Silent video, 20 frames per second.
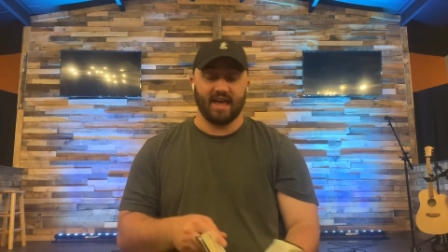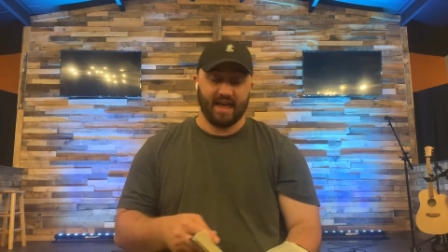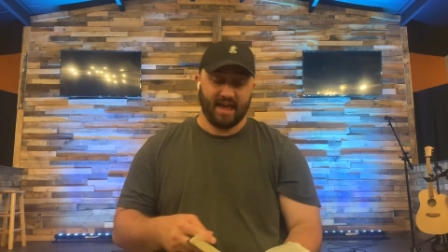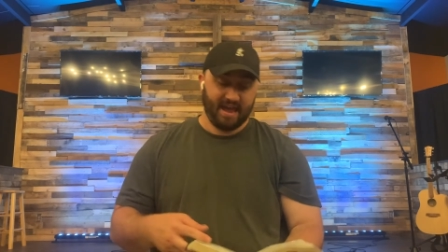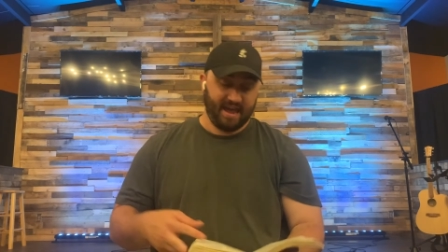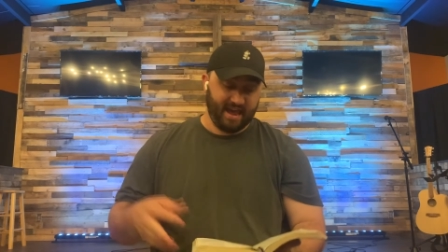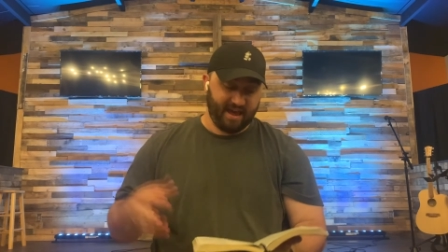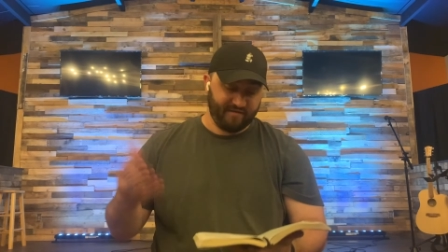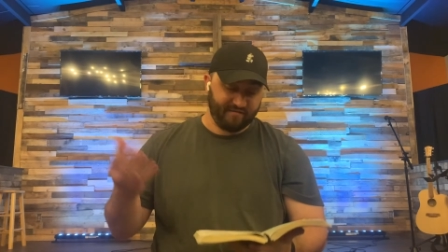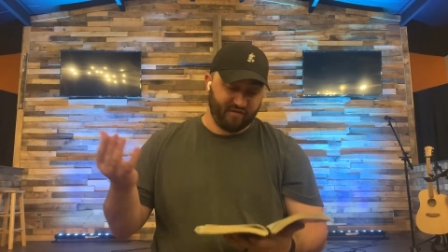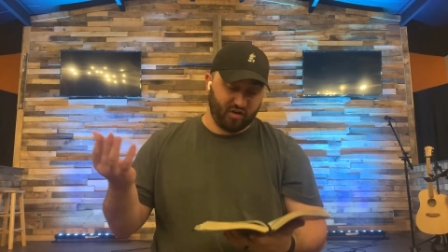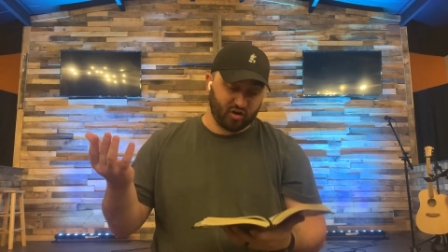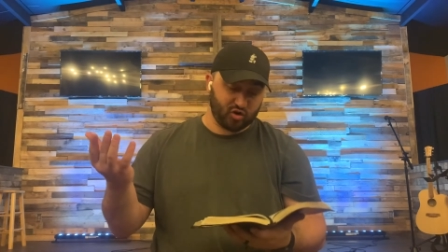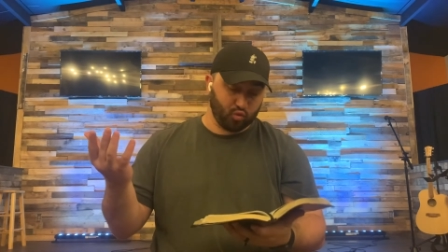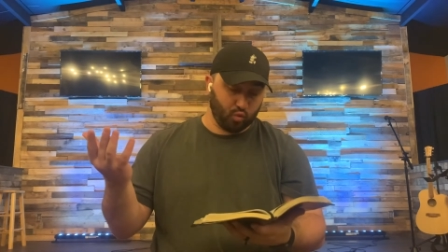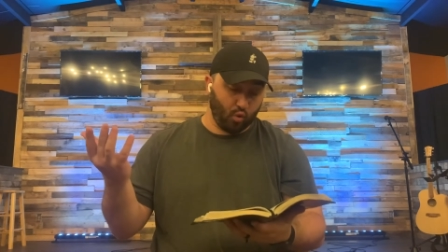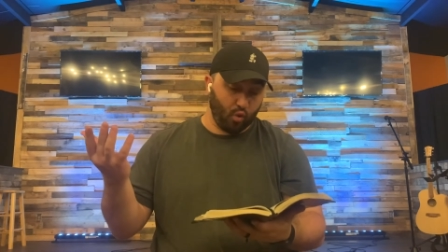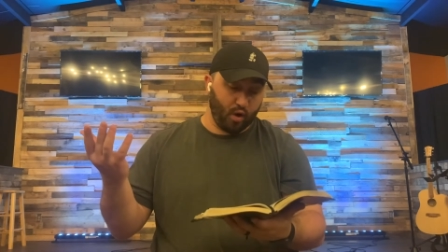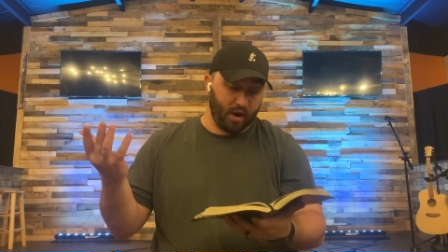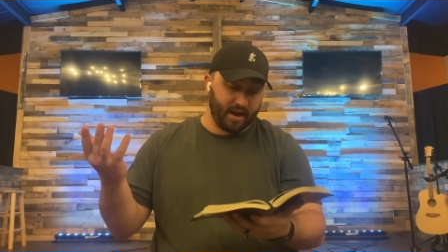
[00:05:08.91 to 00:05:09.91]
in, in
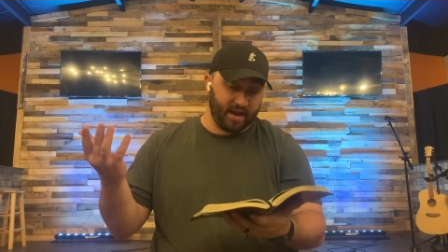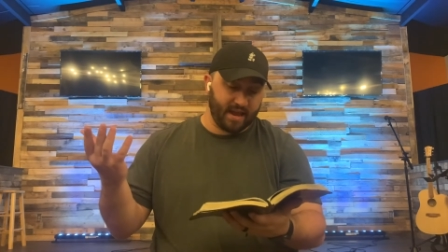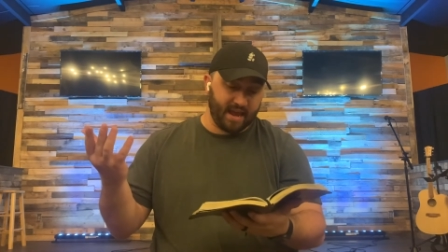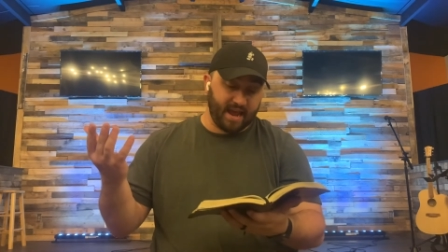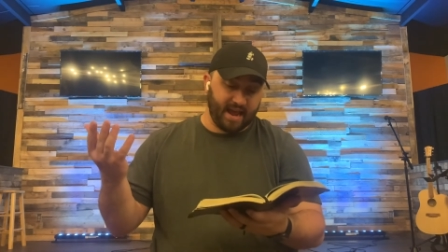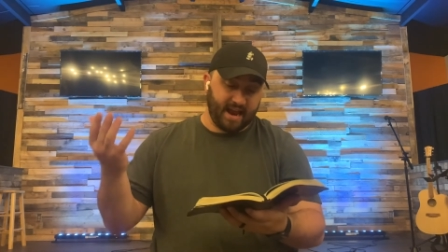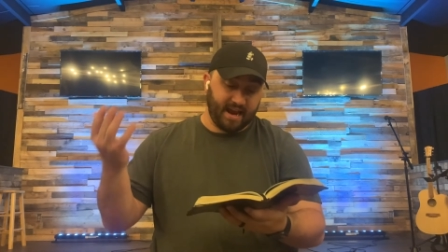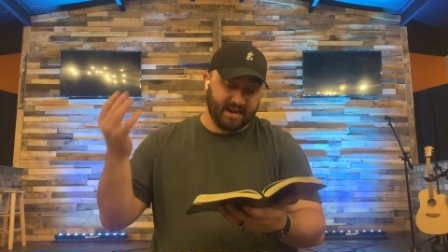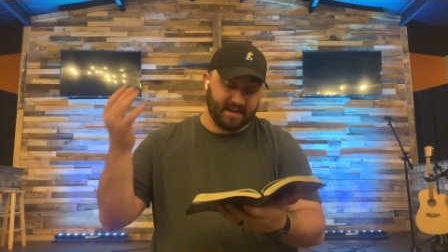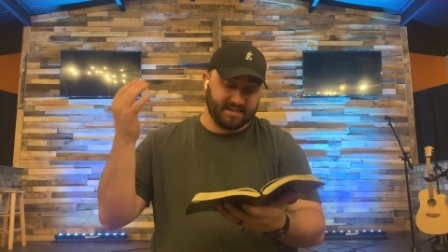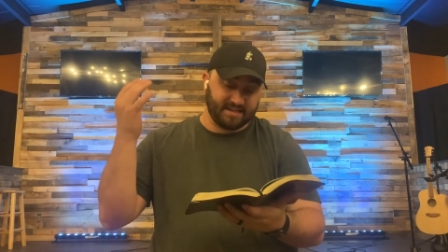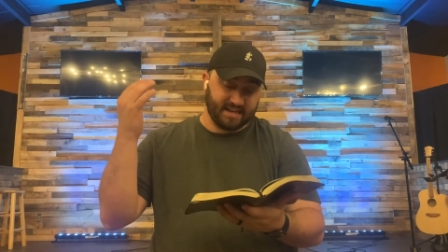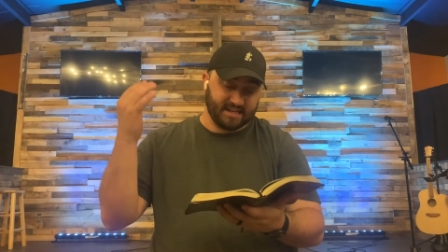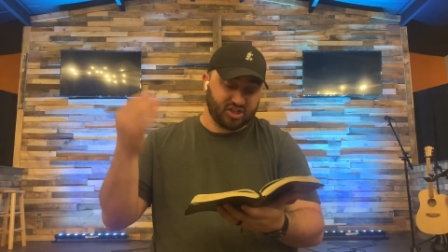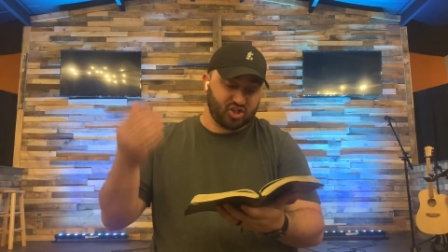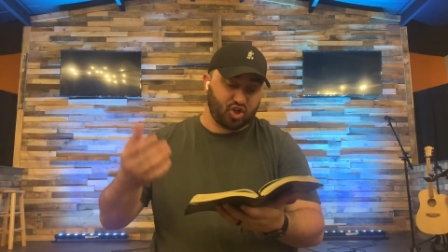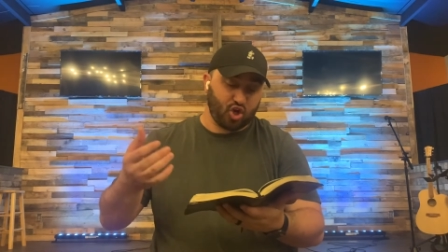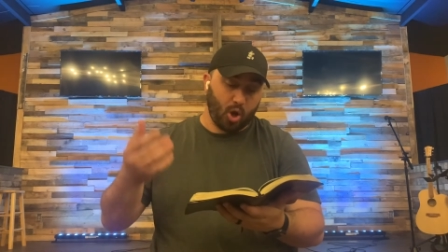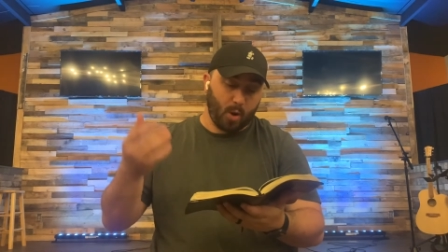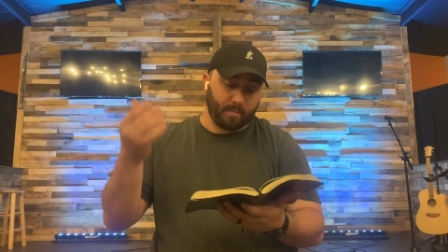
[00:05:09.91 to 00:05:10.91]
verse 1, and He
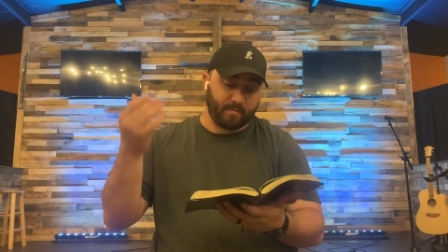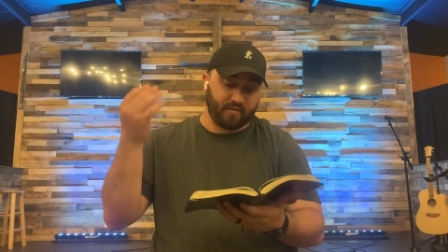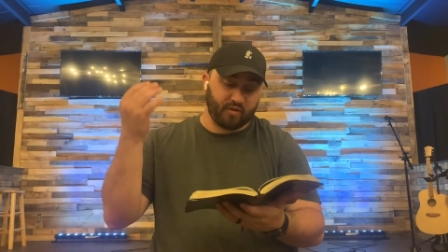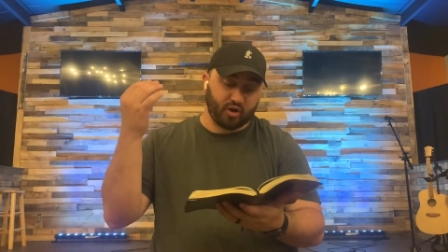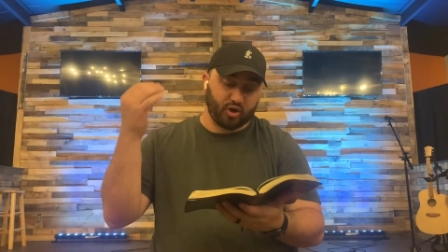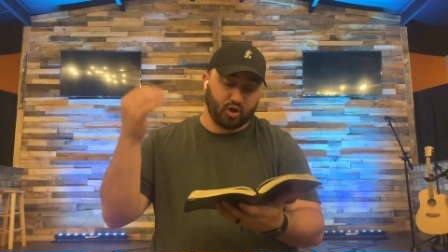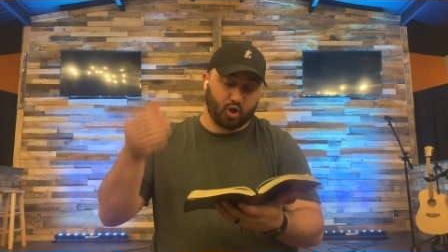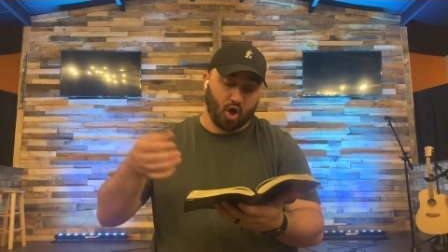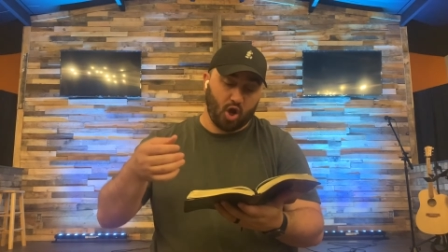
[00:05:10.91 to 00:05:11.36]
says, Comfort,